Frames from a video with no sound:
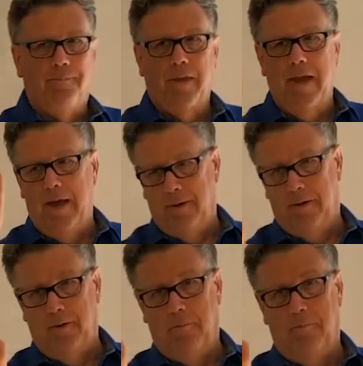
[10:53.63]
and
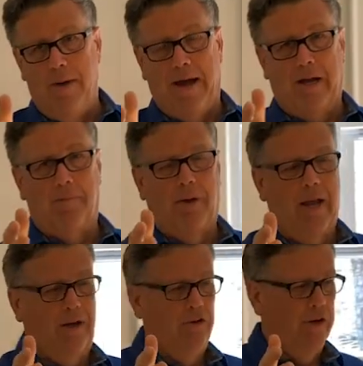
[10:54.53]
backup
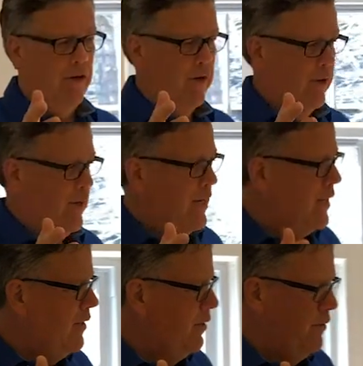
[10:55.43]
electric heat
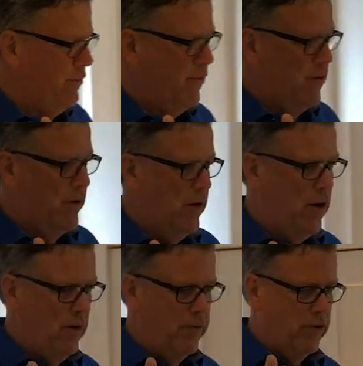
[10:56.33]
for
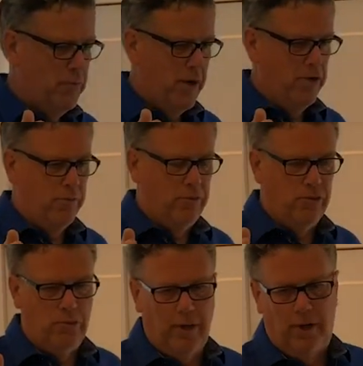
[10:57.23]
all these bedrooms
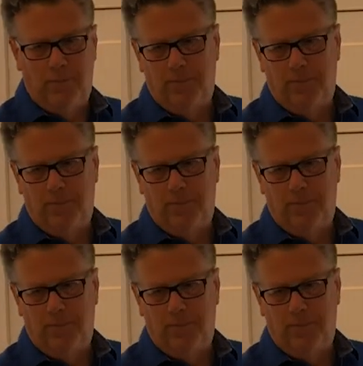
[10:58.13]
as well.